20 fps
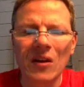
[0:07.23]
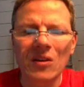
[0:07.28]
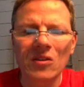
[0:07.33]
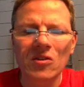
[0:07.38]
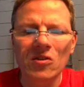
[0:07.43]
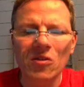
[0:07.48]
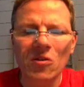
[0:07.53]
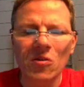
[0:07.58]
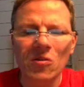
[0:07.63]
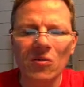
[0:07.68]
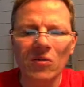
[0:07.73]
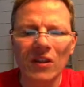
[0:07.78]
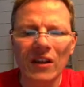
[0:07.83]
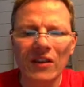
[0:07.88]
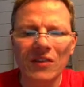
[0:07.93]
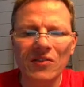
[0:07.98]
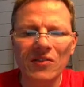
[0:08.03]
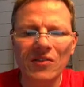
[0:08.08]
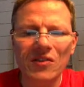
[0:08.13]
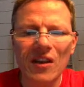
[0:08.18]
So
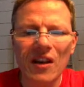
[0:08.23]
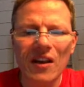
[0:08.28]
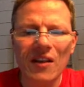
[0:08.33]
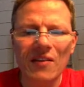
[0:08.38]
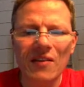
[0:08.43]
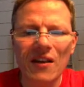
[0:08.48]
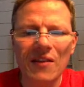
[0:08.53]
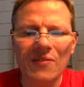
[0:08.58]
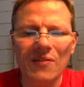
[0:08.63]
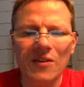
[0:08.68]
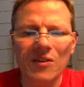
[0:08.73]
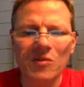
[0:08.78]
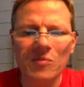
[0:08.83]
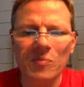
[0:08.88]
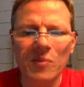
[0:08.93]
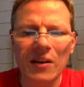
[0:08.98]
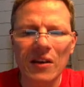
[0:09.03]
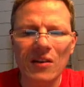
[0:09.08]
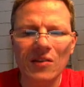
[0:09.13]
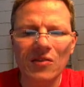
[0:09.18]
let's say that this
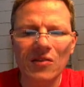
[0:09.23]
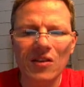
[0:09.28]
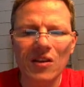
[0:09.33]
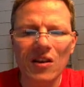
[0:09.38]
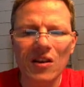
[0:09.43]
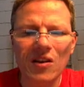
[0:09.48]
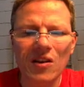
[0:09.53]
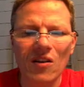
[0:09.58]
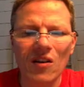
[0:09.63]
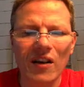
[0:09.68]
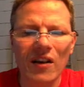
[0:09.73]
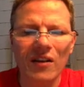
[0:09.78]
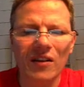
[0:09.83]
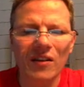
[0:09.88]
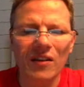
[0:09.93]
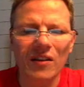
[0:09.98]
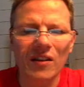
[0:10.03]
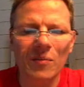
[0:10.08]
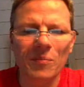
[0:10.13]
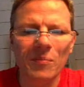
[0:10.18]
piece here
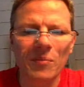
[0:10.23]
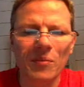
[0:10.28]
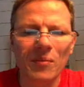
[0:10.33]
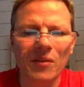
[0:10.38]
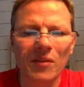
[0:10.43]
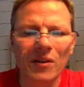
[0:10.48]
ended up